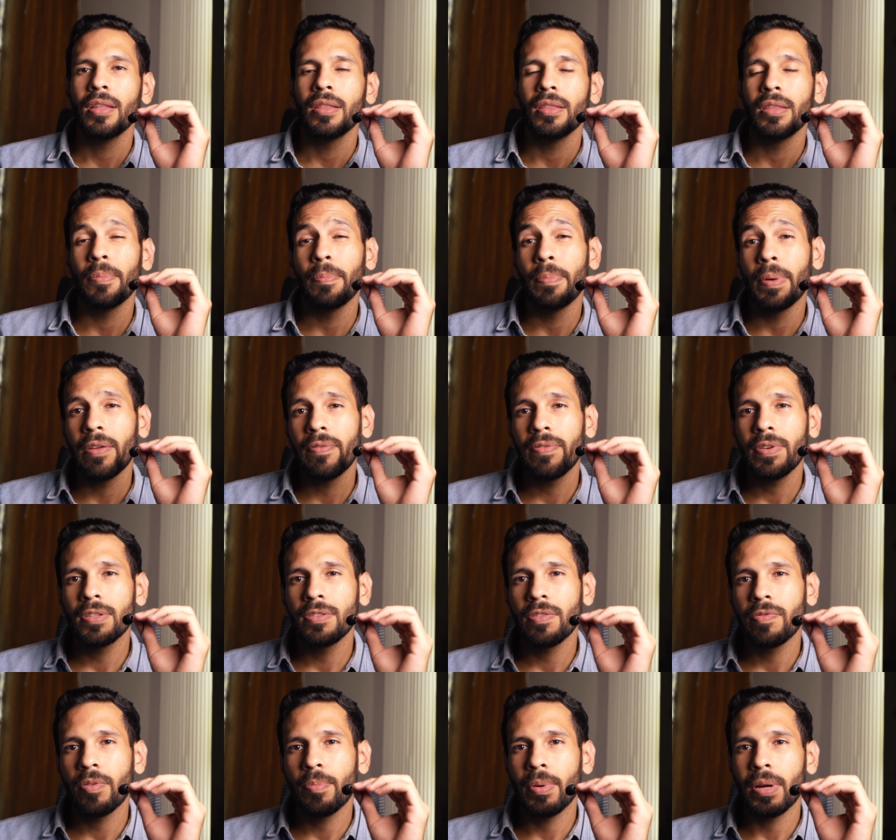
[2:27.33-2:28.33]
The benefits
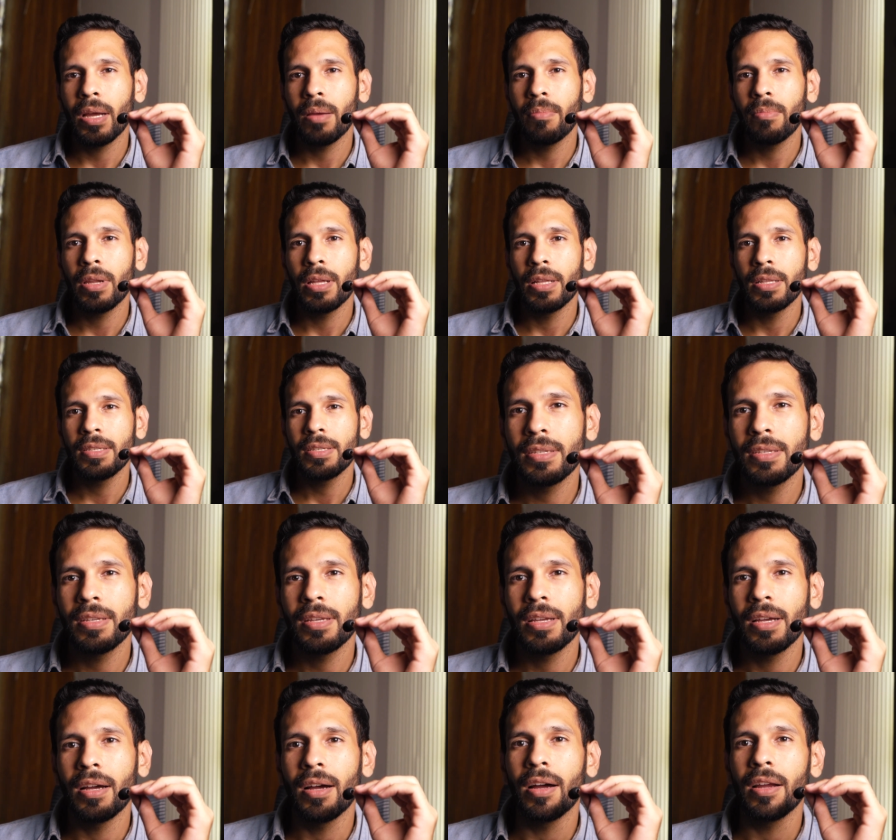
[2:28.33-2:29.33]
of a prime lens
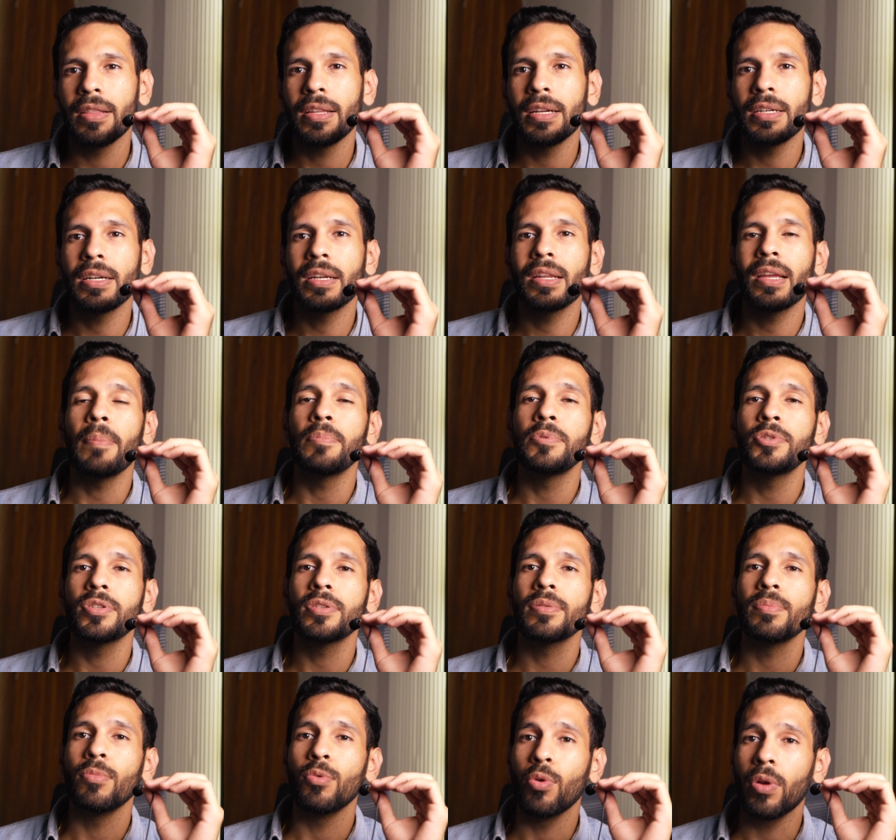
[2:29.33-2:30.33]
are that it
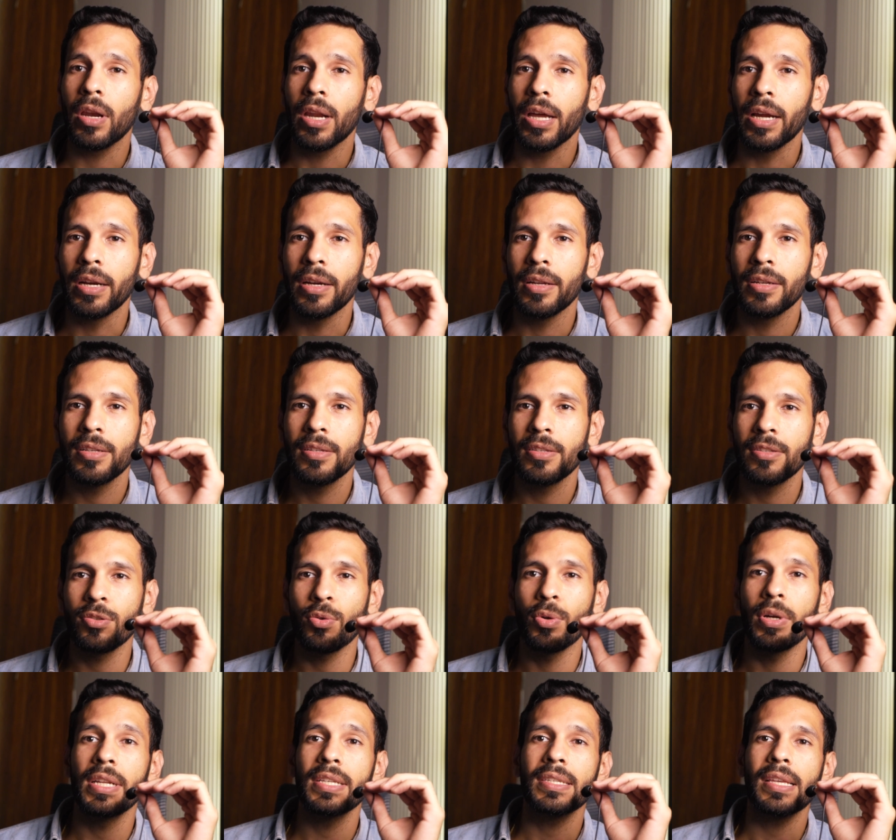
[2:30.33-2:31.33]
captures more light, so
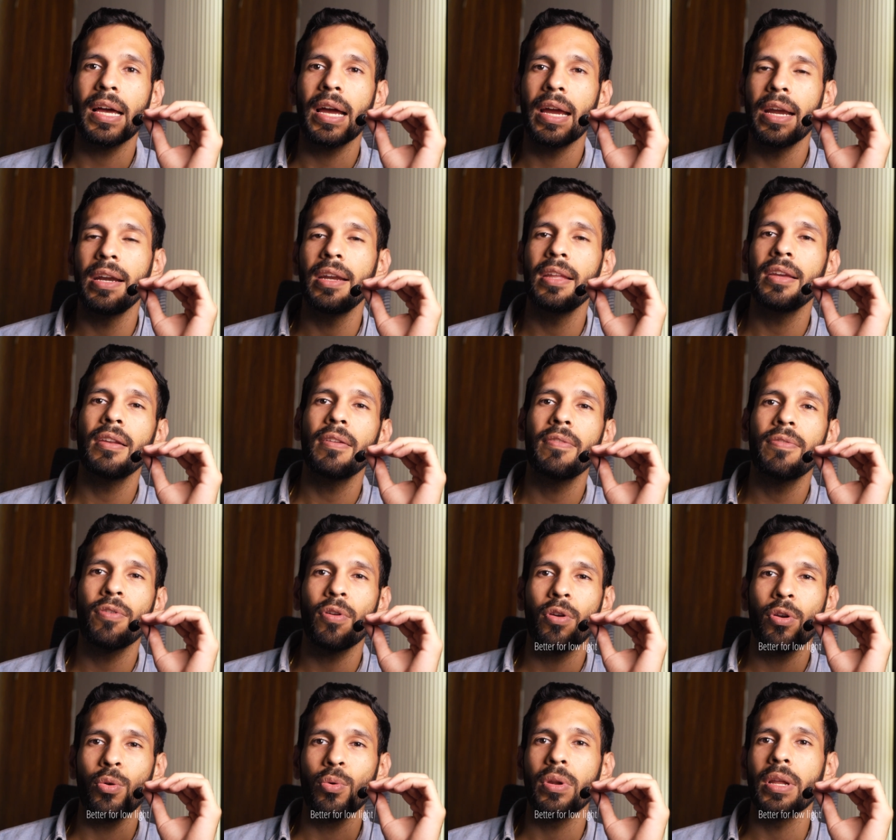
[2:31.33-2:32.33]
it is ideal for
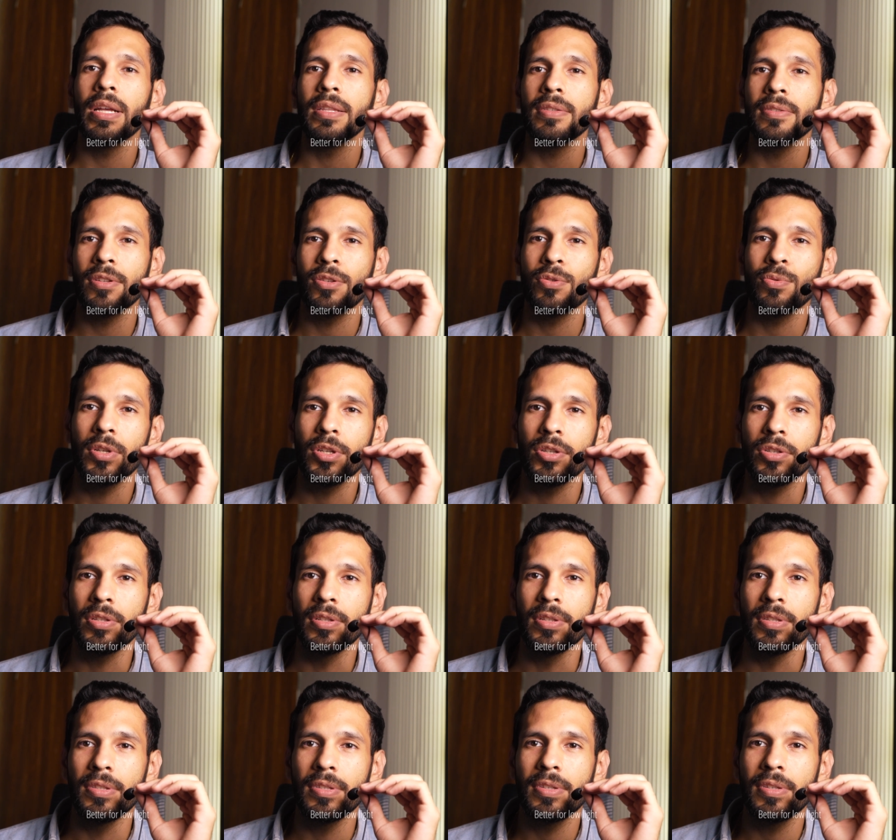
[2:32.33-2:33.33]
low light
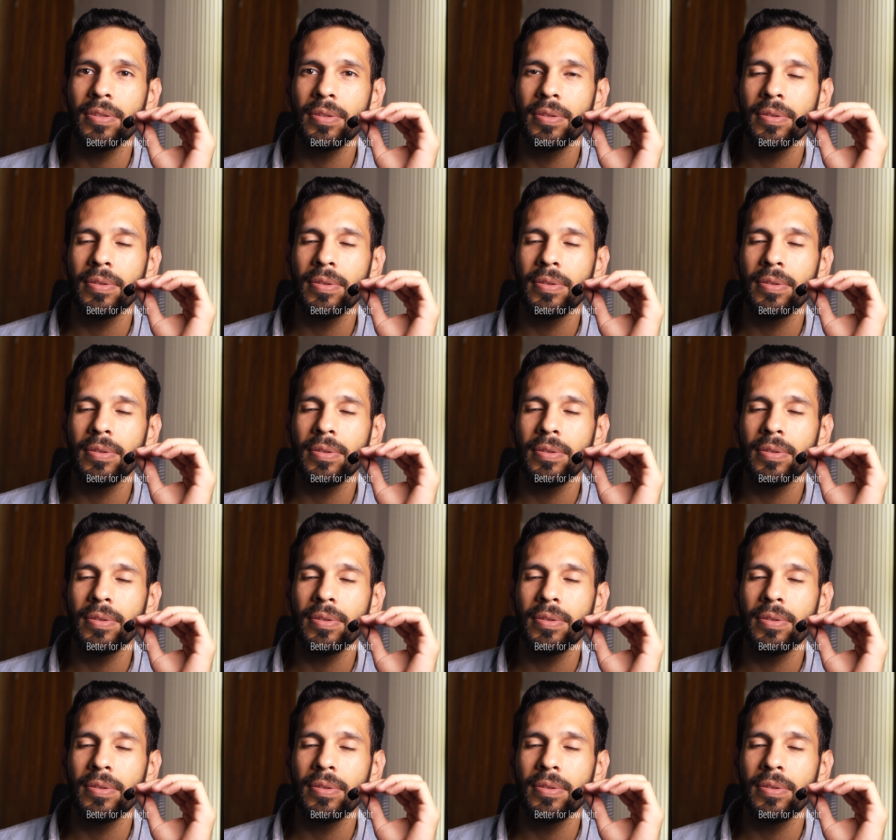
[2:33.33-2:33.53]
situations.